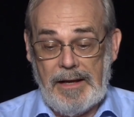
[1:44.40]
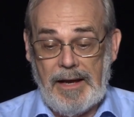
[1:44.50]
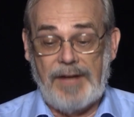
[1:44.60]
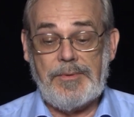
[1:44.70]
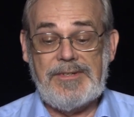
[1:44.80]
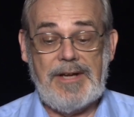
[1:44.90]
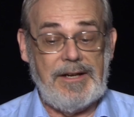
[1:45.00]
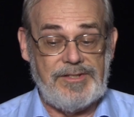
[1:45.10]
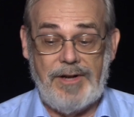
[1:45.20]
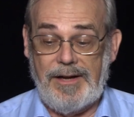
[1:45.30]
As we said,
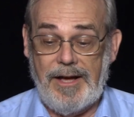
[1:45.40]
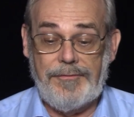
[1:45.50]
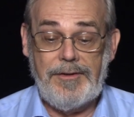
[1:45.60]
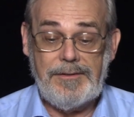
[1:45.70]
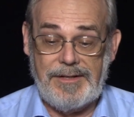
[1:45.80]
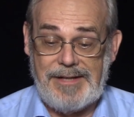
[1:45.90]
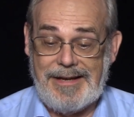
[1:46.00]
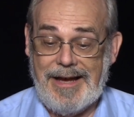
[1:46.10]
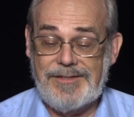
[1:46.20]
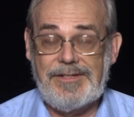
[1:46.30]
it's not helpful because I
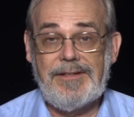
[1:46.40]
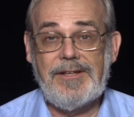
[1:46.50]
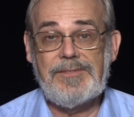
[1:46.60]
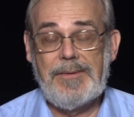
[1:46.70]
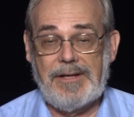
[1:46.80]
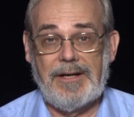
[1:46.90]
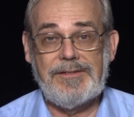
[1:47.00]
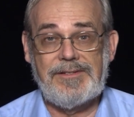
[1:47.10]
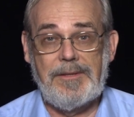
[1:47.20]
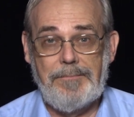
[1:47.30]
can't see things
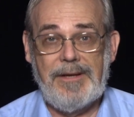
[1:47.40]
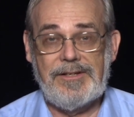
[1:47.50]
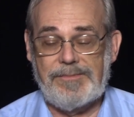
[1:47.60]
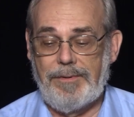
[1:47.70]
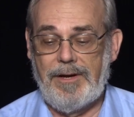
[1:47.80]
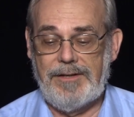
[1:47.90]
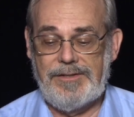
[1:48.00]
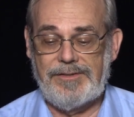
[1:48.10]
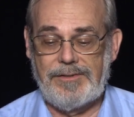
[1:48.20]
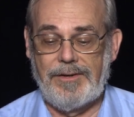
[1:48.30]
because the biggest plot
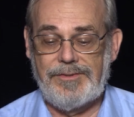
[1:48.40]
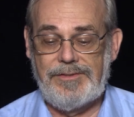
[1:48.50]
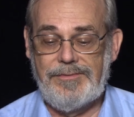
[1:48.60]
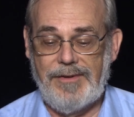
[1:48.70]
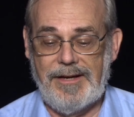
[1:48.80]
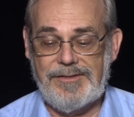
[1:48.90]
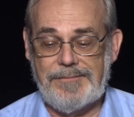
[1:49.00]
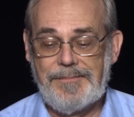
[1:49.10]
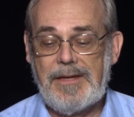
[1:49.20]
just grows too fast.